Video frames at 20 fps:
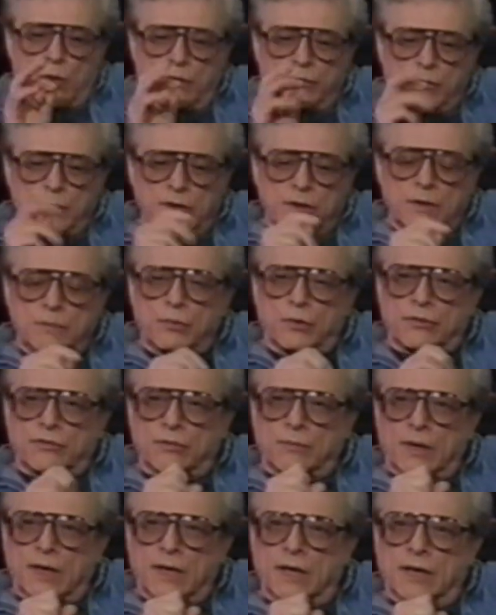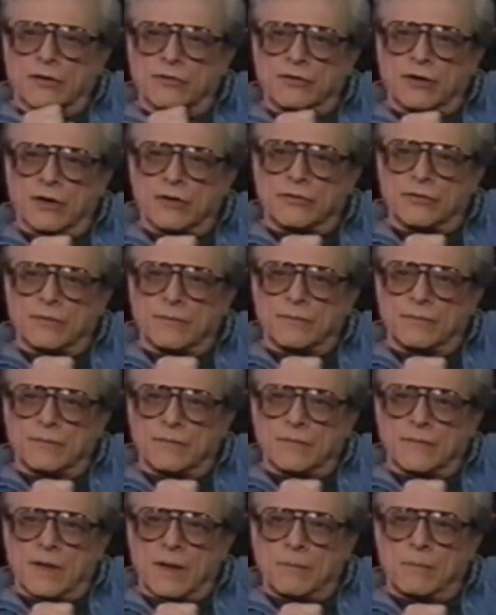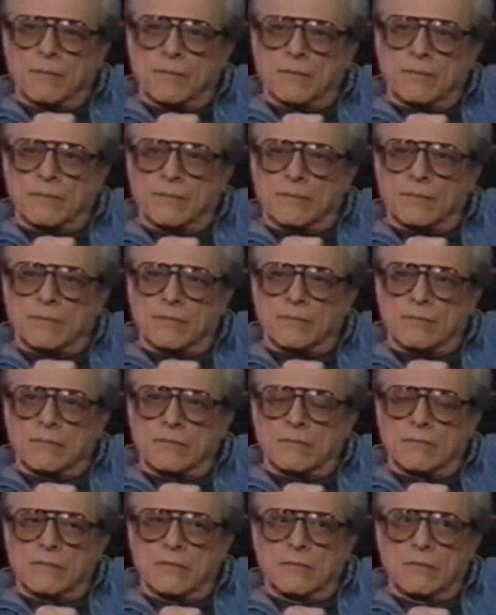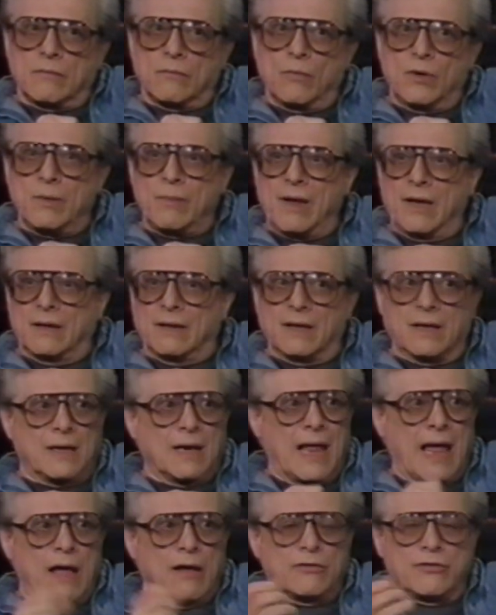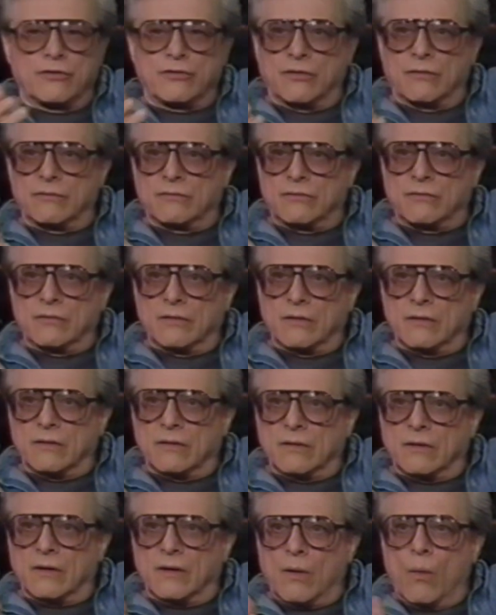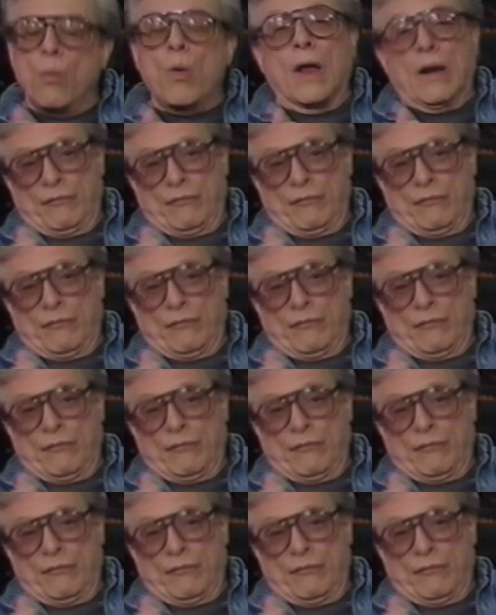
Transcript: of a million books in my house, yes. In that little house? What do you mean little well, house? I mean from the street it appears. Well,